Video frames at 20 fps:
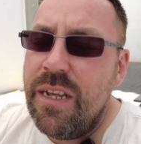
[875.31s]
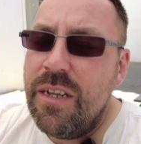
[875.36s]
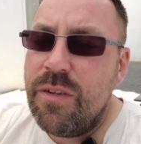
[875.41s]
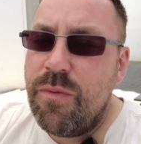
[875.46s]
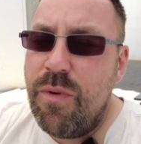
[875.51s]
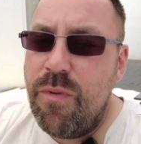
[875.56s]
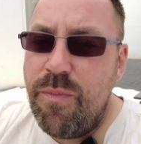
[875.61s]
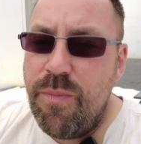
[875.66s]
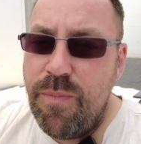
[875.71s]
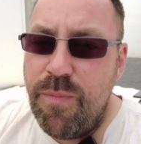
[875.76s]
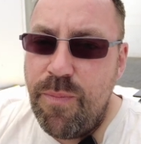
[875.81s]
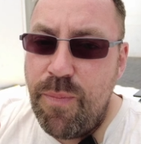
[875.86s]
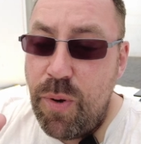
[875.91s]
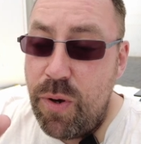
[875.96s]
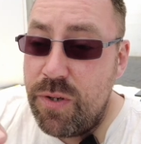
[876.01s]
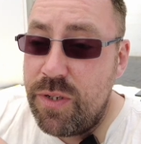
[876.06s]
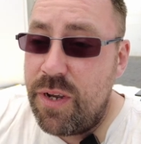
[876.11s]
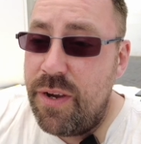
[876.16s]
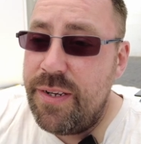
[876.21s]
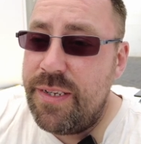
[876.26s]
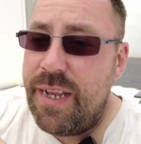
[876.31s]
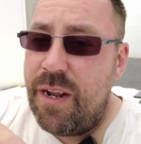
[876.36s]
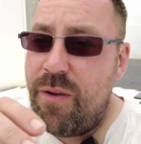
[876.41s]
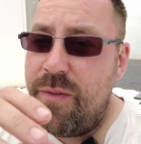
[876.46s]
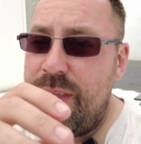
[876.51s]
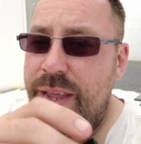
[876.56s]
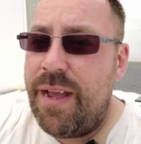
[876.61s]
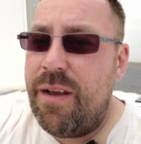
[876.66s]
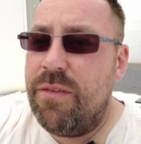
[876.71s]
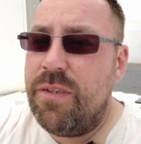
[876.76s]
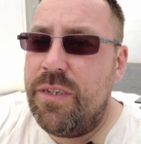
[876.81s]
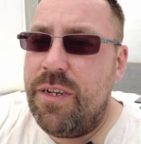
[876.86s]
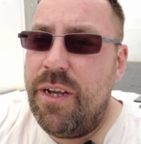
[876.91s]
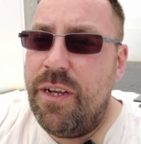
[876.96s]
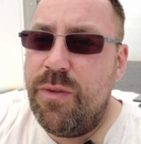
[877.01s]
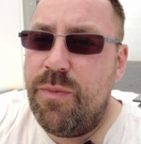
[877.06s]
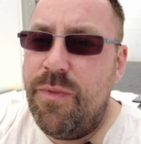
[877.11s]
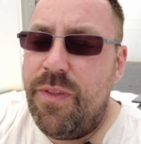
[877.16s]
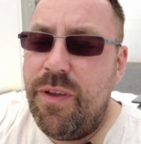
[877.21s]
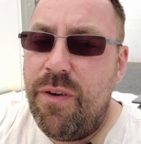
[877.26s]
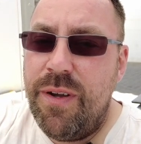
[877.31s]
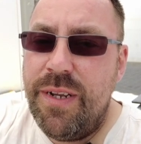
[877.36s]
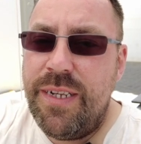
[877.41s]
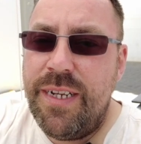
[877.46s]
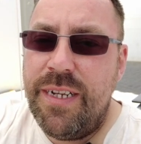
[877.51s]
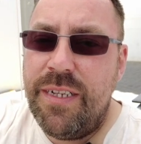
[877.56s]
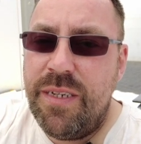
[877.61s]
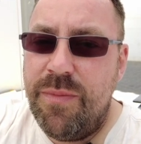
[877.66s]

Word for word: So we've booked a hotel on the outskirts with the idea